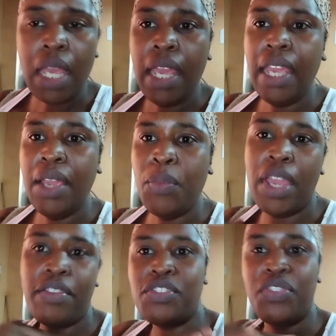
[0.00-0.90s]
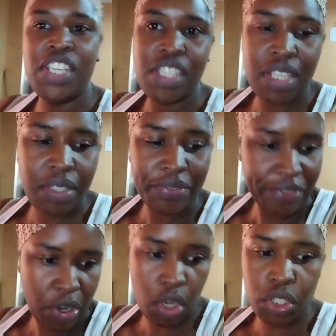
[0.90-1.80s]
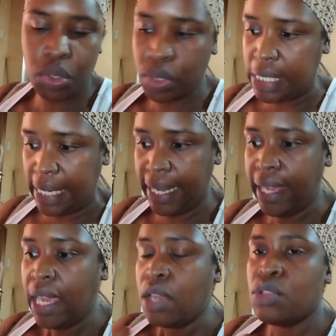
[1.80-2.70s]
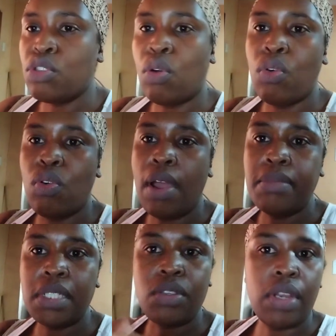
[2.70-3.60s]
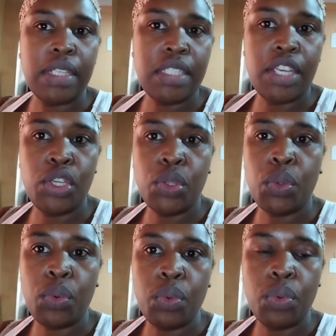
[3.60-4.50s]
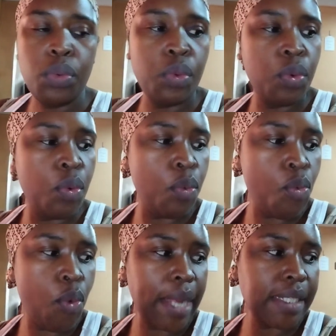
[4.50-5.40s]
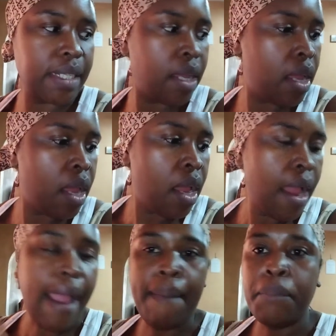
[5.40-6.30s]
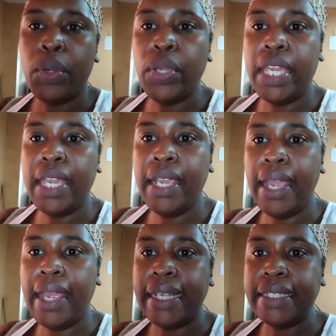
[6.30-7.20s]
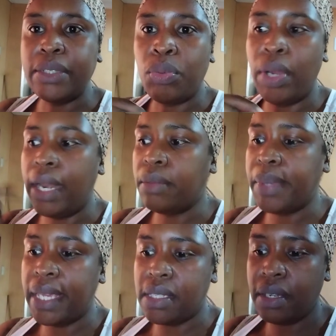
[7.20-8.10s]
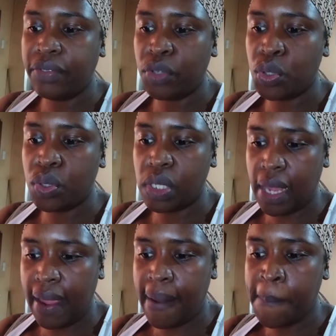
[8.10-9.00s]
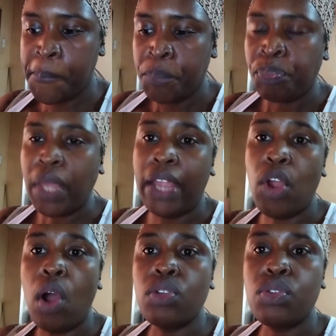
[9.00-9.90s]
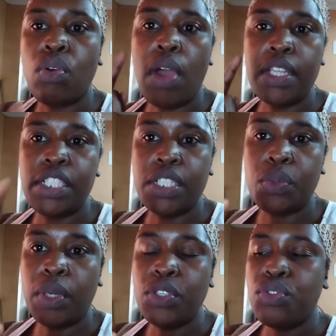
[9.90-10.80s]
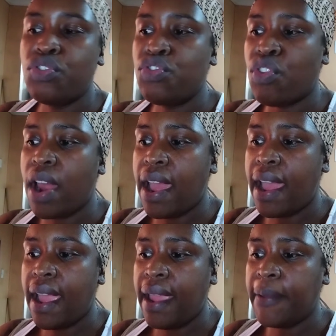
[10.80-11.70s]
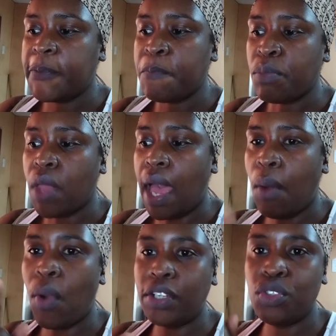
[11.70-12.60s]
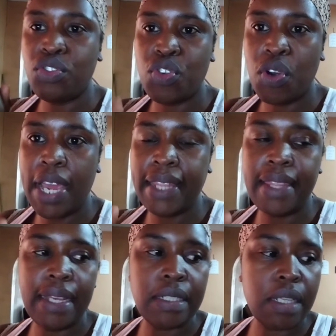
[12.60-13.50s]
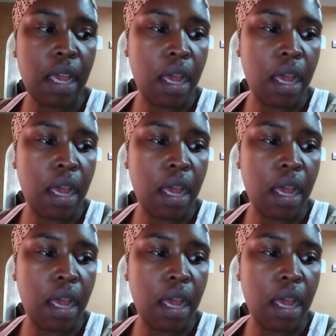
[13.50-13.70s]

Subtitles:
we have to finish this vlog today, so I'm just gonna take you through what I'm cooking and what I'll be eating for today. And also I want to try that